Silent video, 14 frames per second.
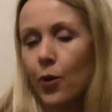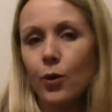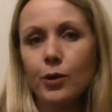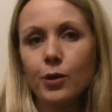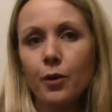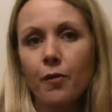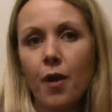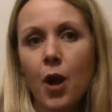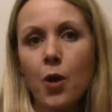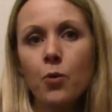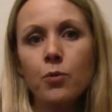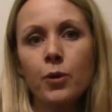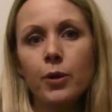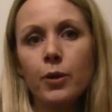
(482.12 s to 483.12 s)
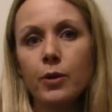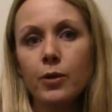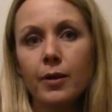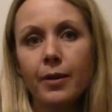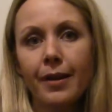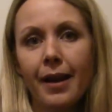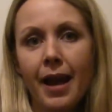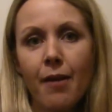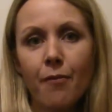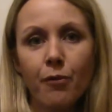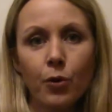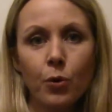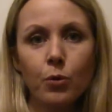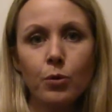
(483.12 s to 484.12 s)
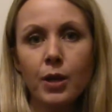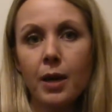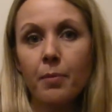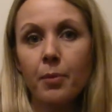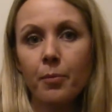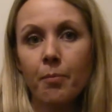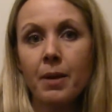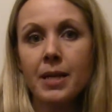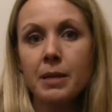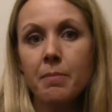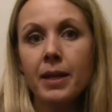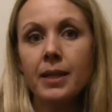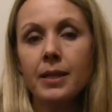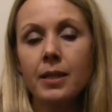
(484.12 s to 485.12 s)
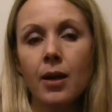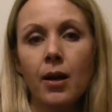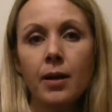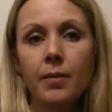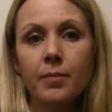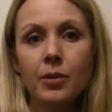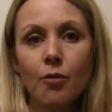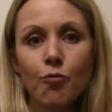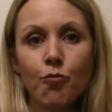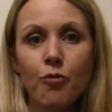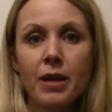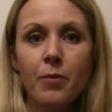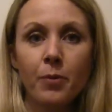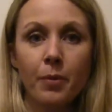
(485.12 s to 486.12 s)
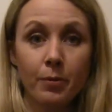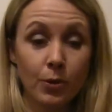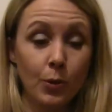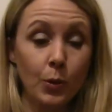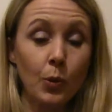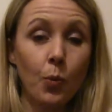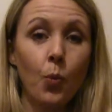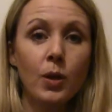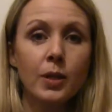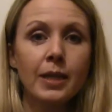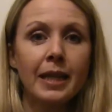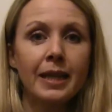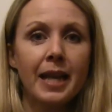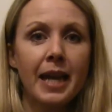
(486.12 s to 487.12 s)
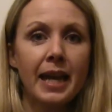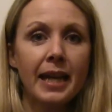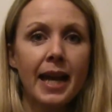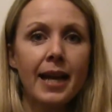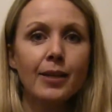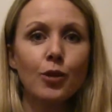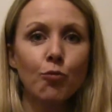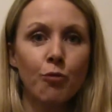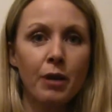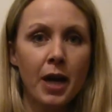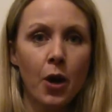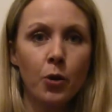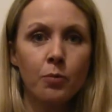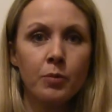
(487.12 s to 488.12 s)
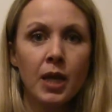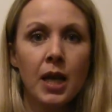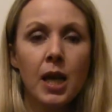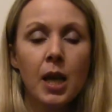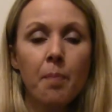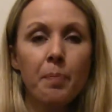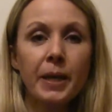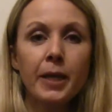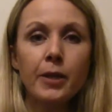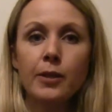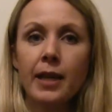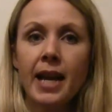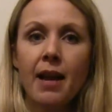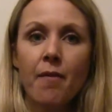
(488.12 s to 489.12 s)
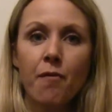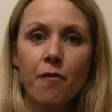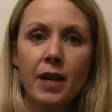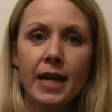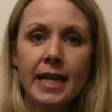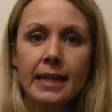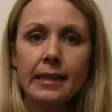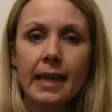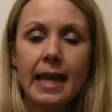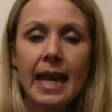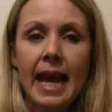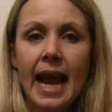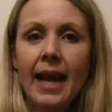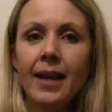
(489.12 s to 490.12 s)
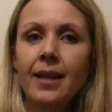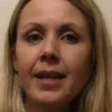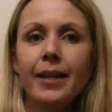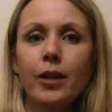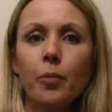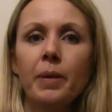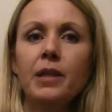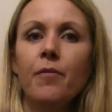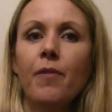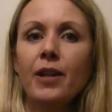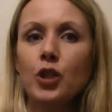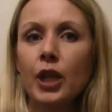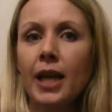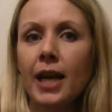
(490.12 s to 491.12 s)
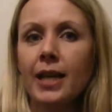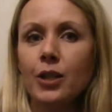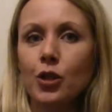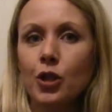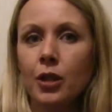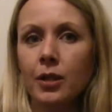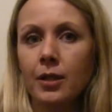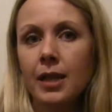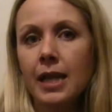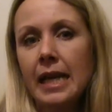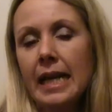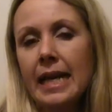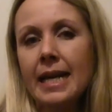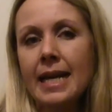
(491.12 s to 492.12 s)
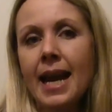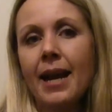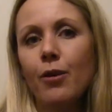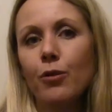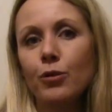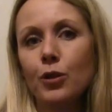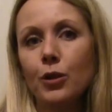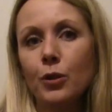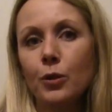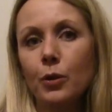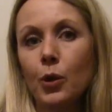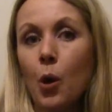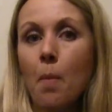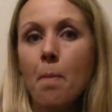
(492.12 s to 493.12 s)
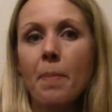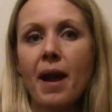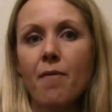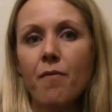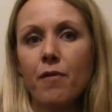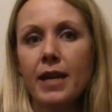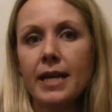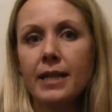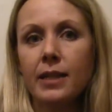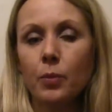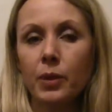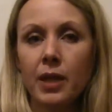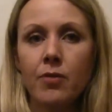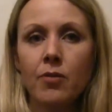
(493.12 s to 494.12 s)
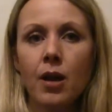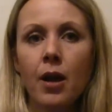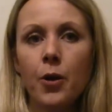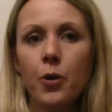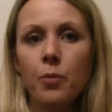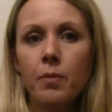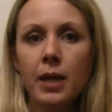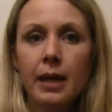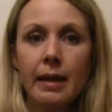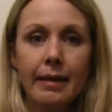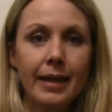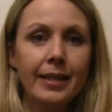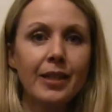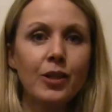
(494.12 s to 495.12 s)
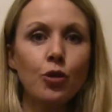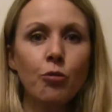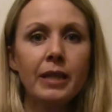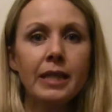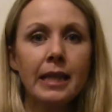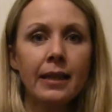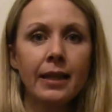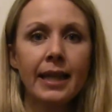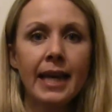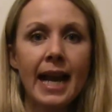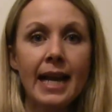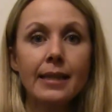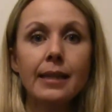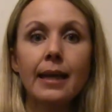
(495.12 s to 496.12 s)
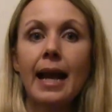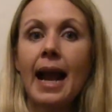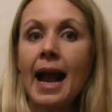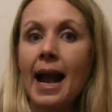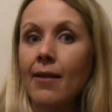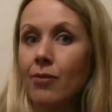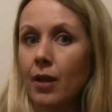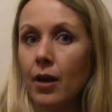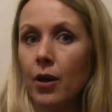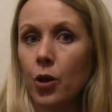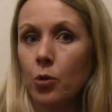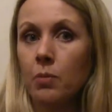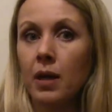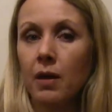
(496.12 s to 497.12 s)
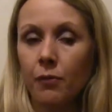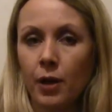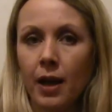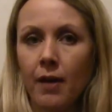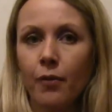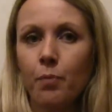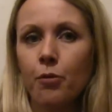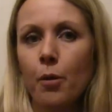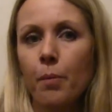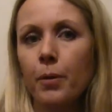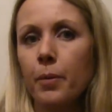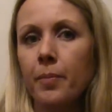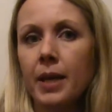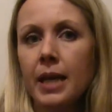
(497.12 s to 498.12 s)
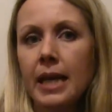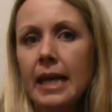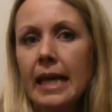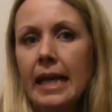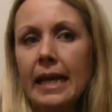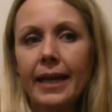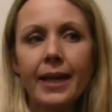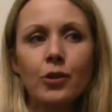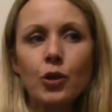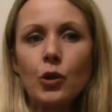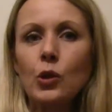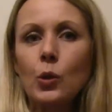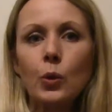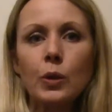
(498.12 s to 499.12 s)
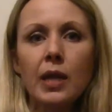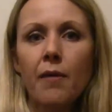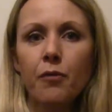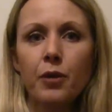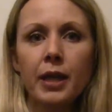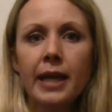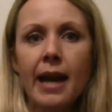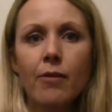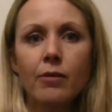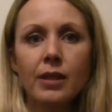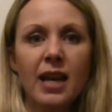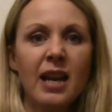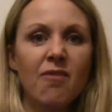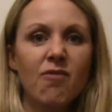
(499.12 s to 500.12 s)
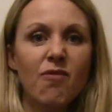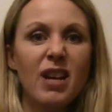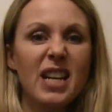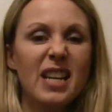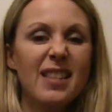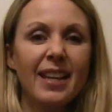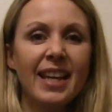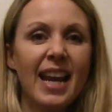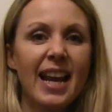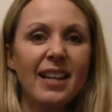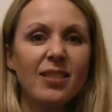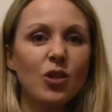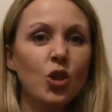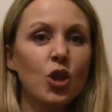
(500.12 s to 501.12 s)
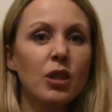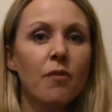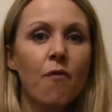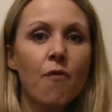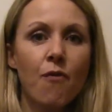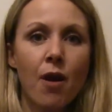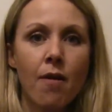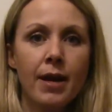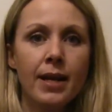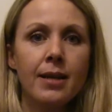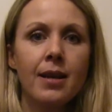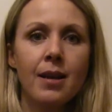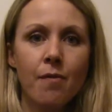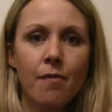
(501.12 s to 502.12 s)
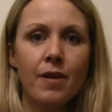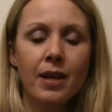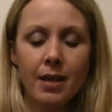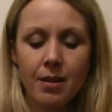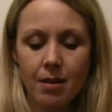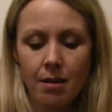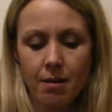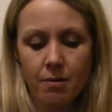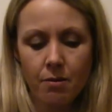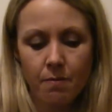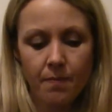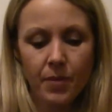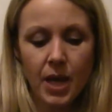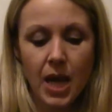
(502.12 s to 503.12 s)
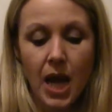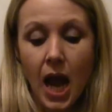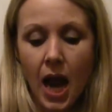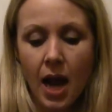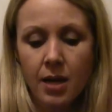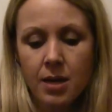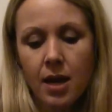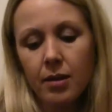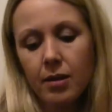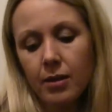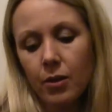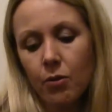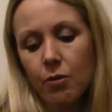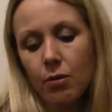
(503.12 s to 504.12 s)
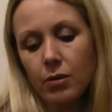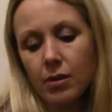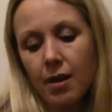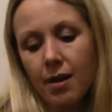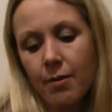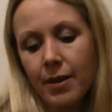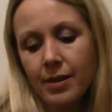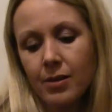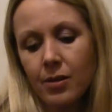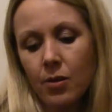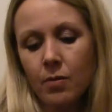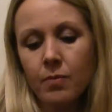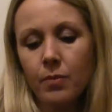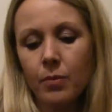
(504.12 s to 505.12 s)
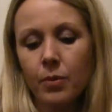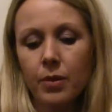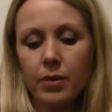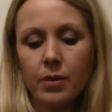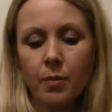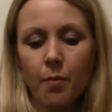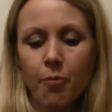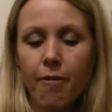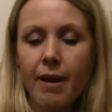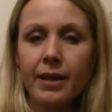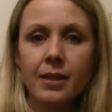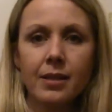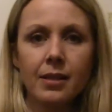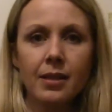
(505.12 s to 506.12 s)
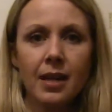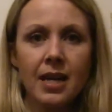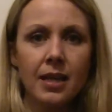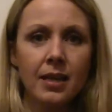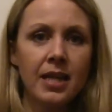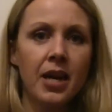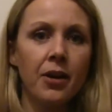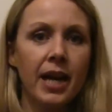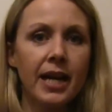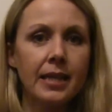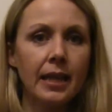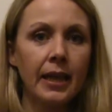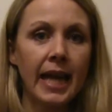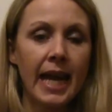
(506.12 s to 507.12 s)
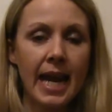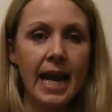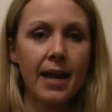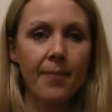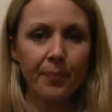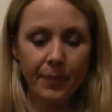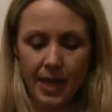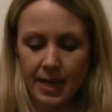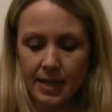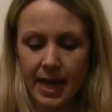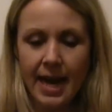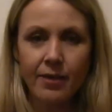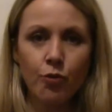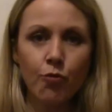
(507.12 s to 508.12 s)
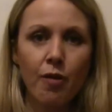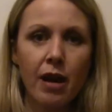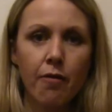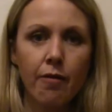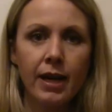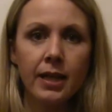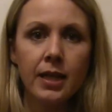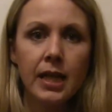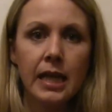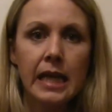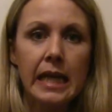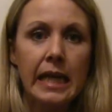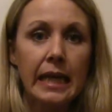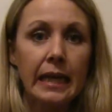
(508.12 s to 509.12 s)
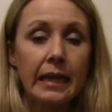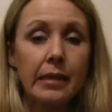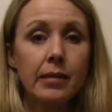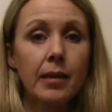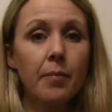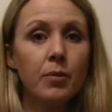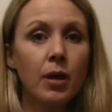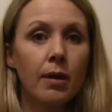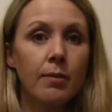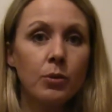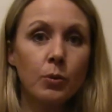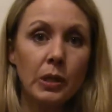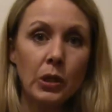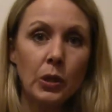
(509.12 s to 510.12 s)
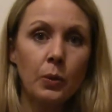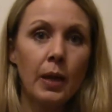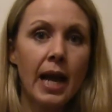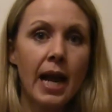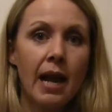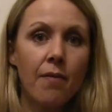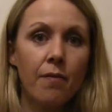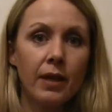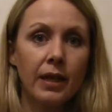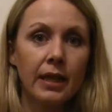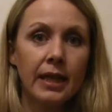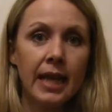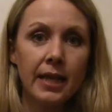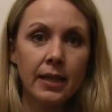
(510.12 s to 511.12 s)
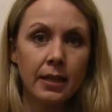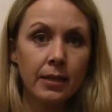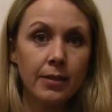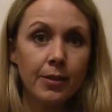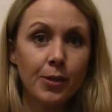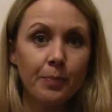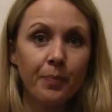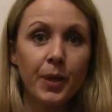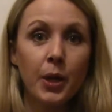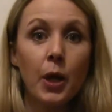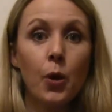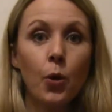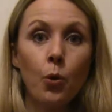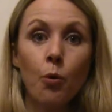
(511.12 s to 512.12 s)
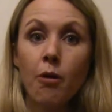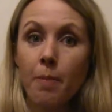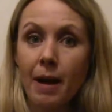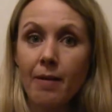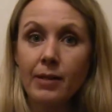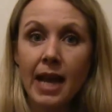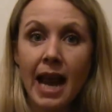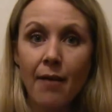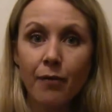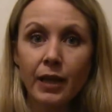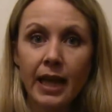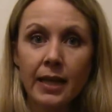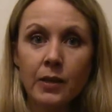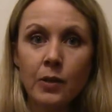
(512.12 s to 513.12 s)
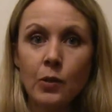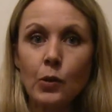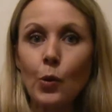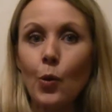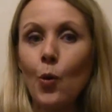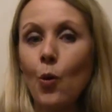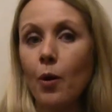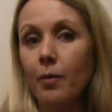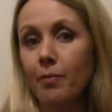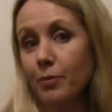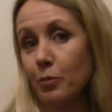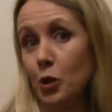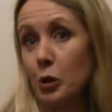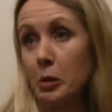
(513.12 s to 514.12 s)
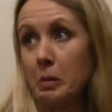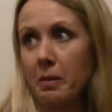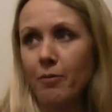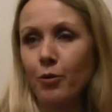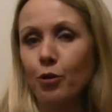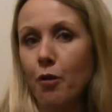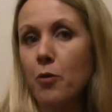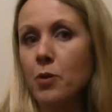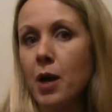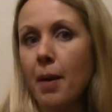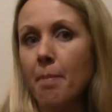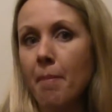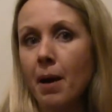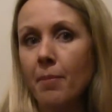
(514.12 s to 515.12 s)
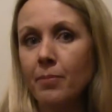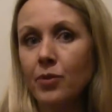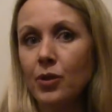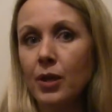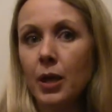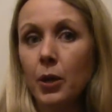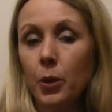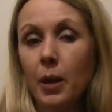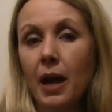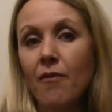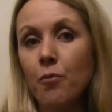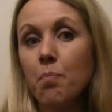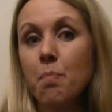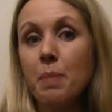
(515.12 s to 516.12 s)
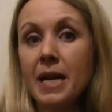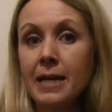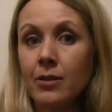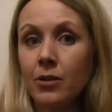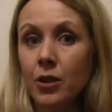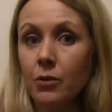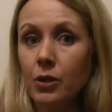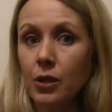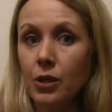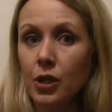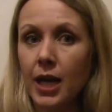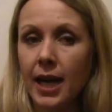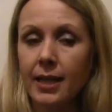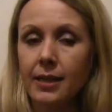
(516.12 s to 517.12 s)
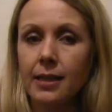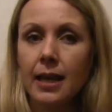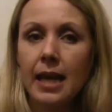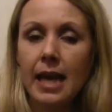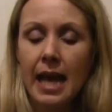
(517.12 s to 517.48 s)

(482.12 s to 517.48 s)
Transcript: lot of owners have called up many times, sort of wanting their cats rehomed because they have fleas. And a little bit of education in how to combat fleas within the home, that is treating the cat and the home if you have a problem, can just sort everything out, and really the cat's just fine living in the home. Another course I went on was pregnancy, neonatal care and hand rearing, because sometimes we do have kittens who are about to have kittens, or just grown-up mums who haven't been neutered yet,